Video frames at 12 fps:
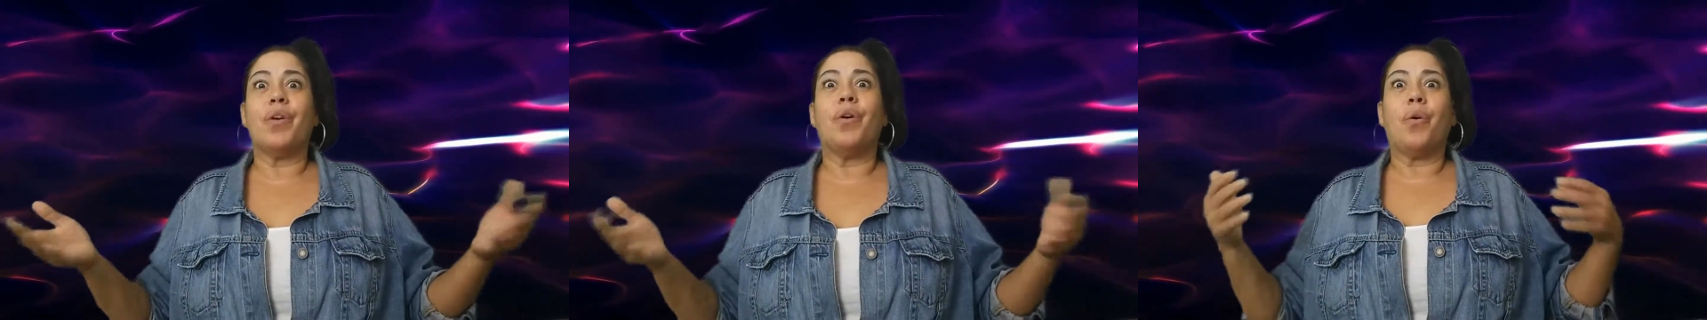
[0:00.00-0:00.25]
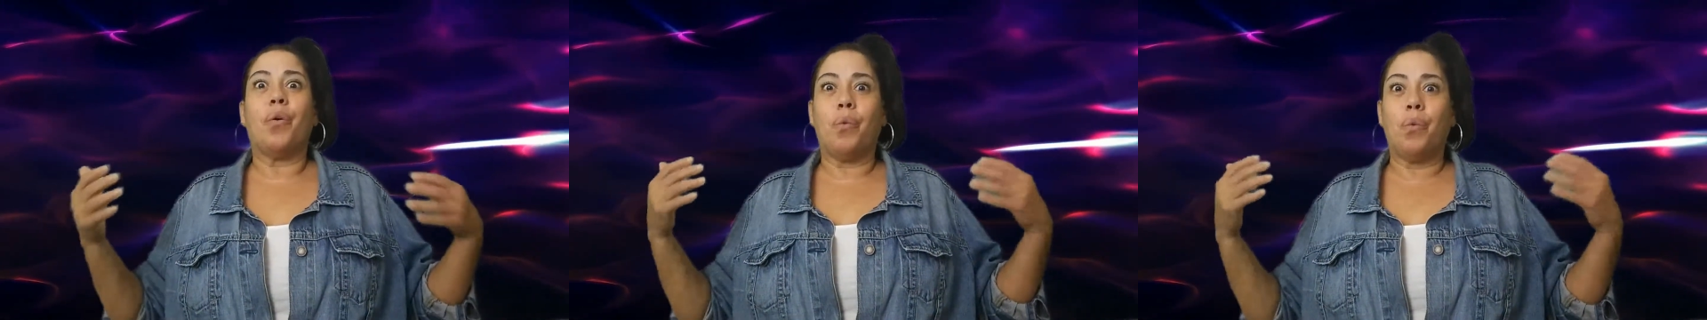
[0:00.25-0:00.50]

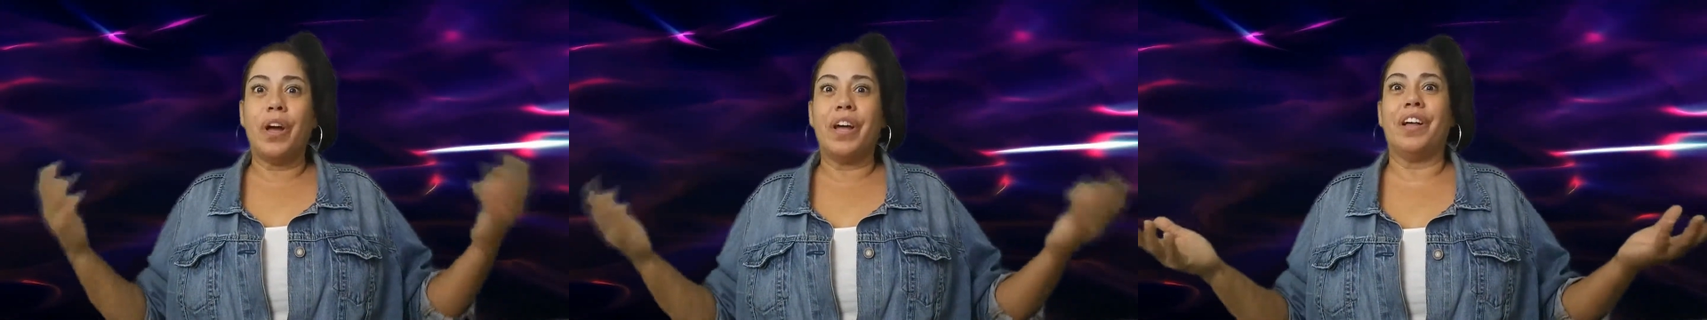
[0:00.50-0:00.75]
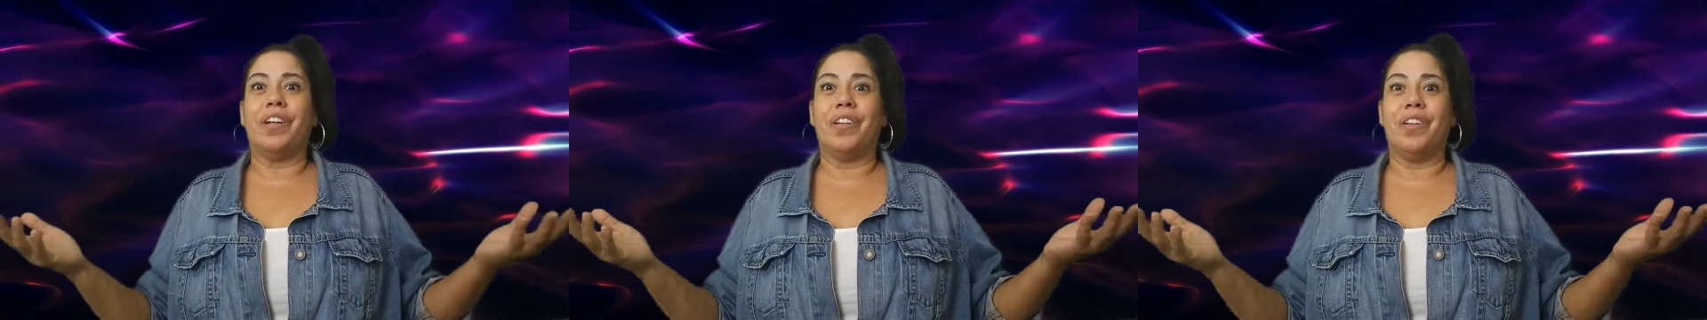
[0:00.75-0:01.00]

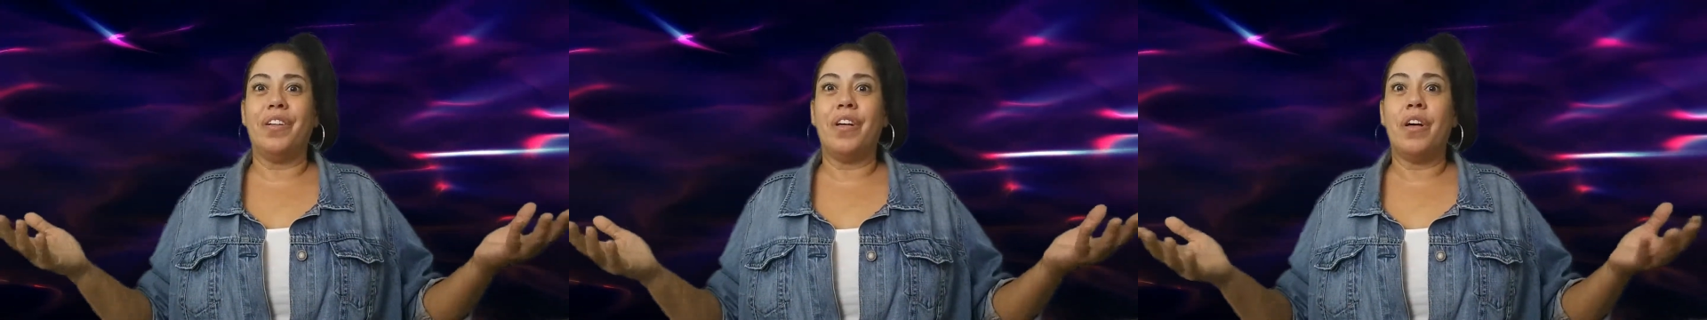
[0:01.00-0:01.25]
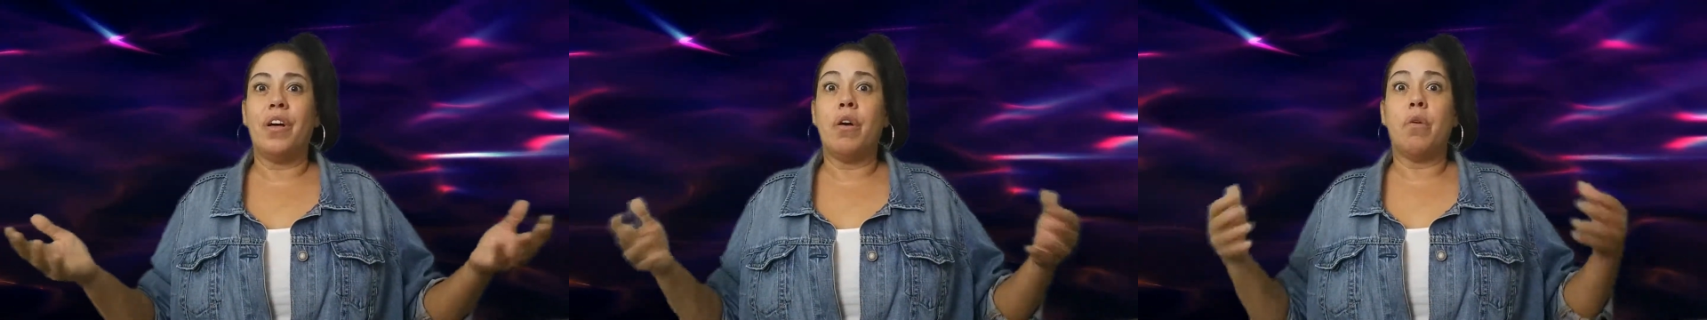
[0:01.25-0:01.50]
reason,
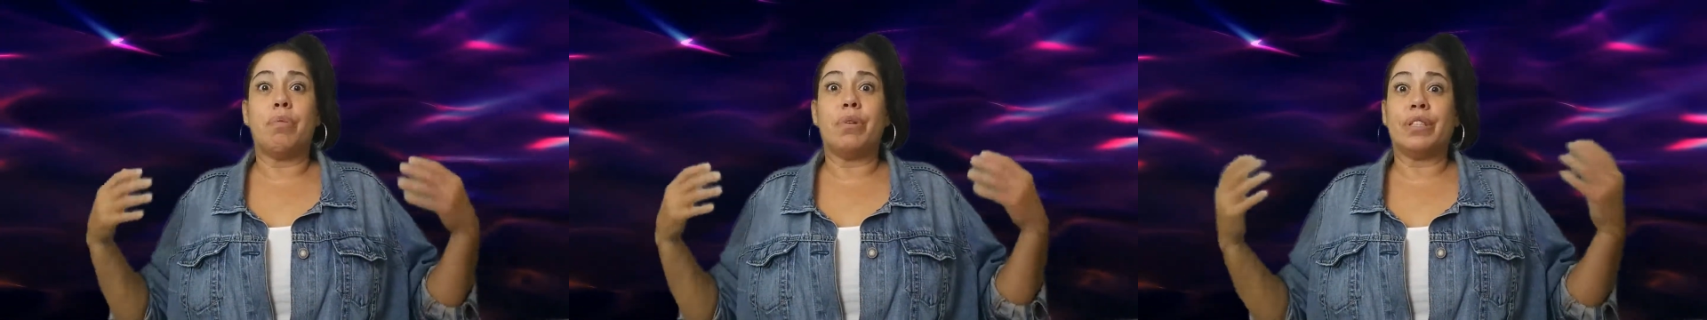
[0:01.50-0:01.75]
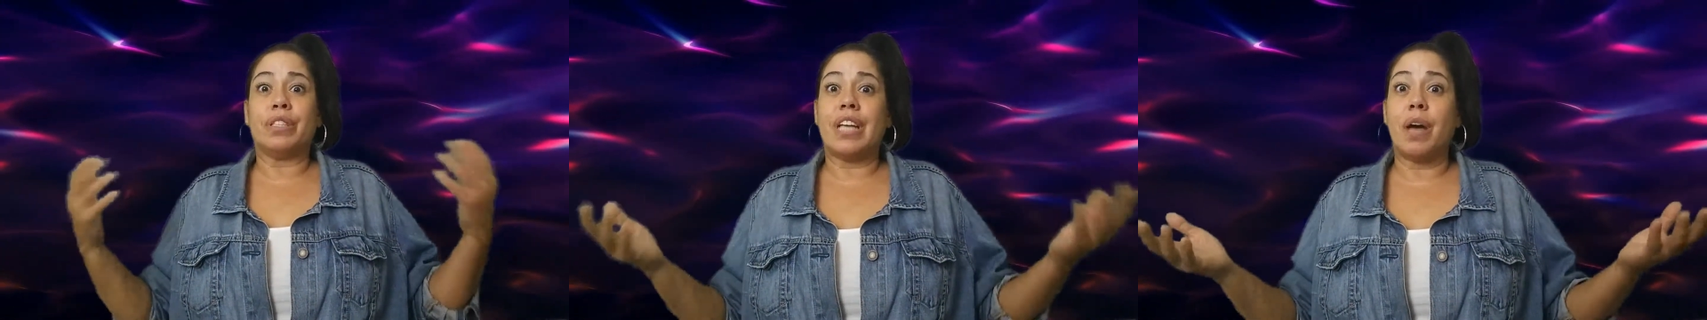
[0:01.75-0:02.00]
will,